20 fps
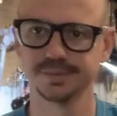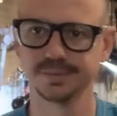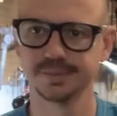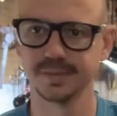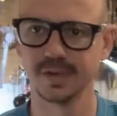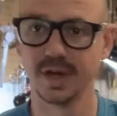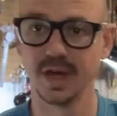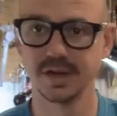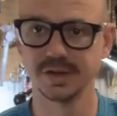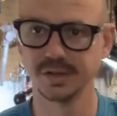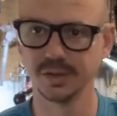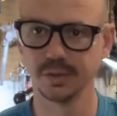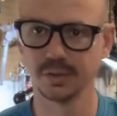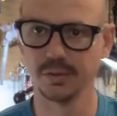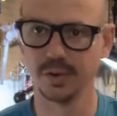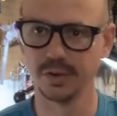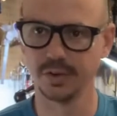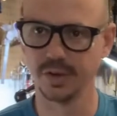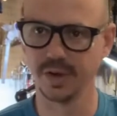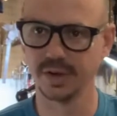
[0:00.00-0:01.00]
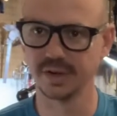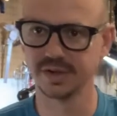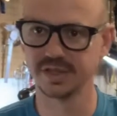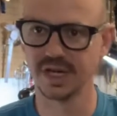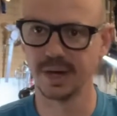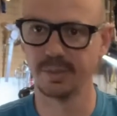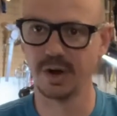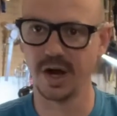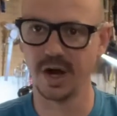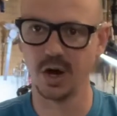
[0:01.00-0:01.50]
in case you were wondering,
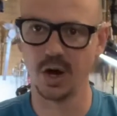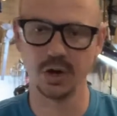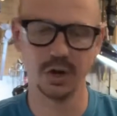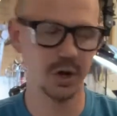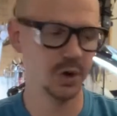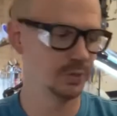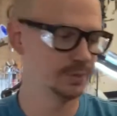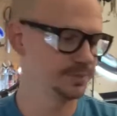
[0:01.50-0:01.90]
semi-hollow.